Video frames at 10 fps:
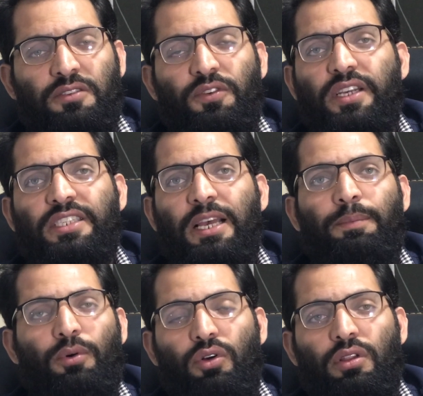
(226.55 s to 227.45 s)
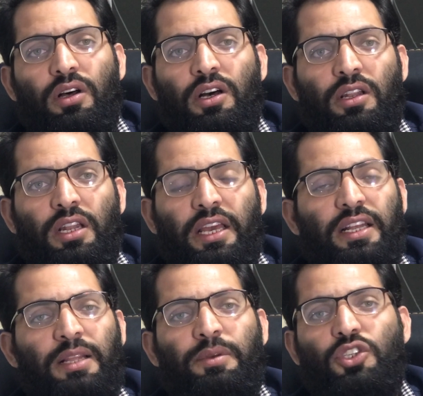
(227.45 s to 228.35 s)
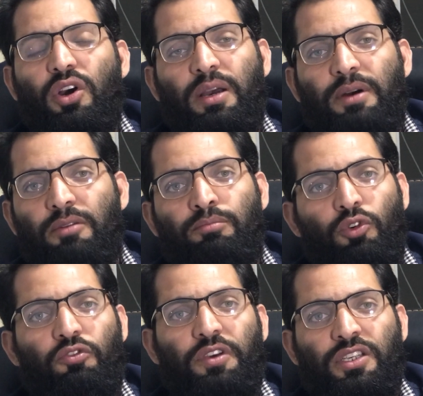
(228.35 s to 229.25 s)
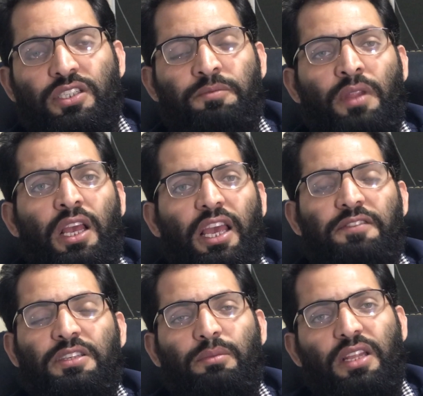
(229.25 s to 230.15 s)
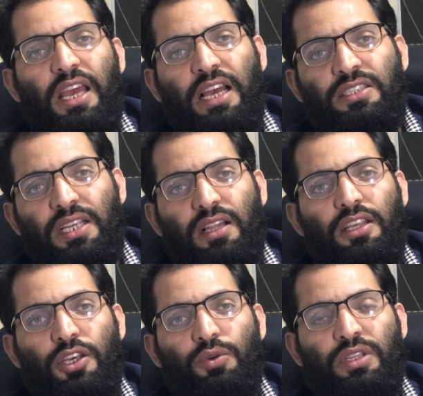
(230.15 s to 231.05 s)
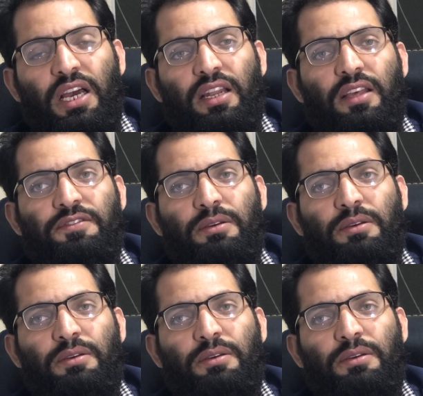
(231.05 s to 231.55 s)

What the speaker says: For example, let me talk about movies. If somebody tells you that,